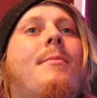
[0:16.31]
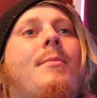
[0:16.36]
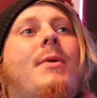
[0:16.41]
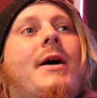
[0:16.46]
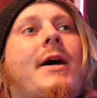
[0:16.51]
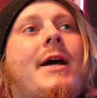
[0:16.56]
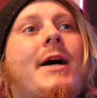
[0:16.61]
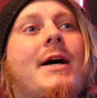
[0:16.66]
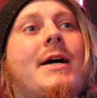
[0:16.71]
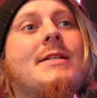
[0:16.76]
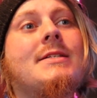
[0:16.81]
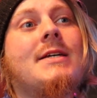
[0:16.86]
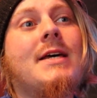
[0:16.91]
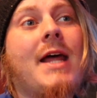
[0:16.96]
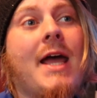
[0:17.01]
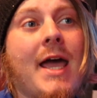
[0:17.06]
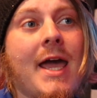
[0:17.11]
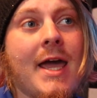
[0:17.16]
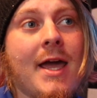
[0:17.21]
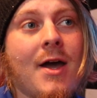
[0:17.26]
But
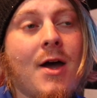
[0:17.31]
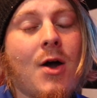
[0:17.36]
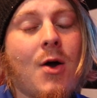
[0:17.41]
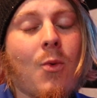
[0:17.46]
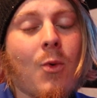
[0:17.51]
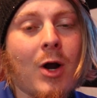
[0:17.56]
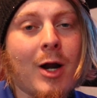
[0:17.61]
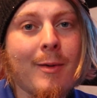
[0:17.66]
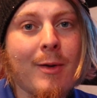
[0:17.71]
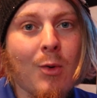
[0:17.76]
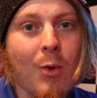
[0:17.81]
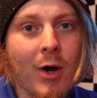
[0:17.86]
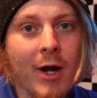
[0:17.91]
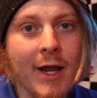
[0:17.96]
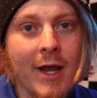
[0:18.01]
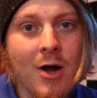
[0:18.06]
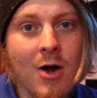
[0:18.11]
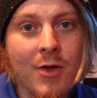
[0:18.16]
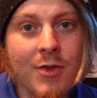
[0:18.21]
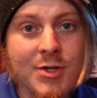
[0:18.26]
today we're going to be
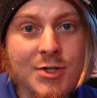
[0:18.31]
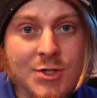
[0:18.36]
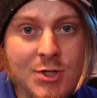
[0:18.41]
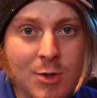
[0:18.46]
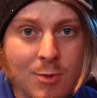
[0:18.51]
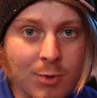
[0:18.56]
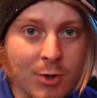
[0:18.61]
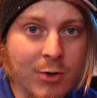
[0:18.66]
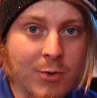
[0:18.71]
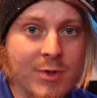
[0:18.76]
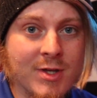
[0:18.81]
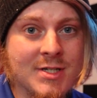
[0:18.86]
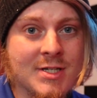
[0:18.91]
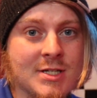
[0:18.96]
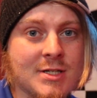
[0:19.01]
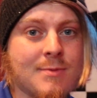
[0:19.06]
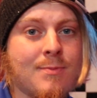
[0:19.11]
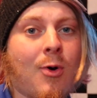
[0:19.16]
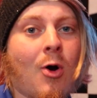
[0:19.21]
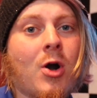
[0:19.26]
working on the Subaru. This
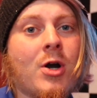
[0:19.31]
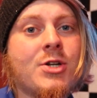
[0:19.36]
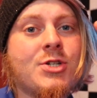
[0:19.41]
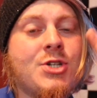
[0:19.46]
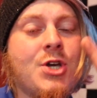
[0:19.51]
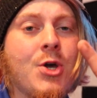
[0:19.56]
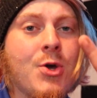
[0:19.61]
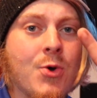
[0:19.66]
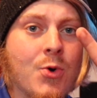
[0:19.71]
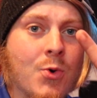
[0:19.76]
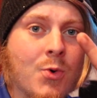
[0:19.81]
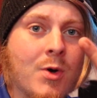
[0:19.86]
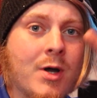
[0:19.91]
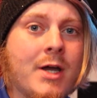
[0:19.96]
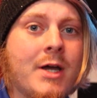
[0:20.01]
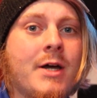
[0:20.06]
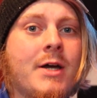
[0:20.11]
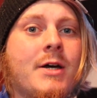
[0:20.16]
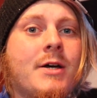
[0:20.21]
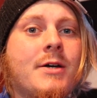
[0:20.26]
is part 2
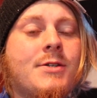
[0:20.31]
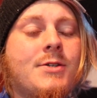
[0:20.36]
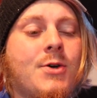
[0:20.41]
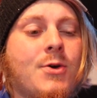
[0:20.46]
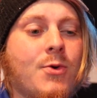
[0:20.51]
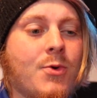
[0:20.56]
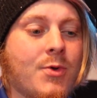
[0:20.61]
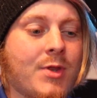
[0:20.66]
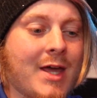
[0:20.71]
to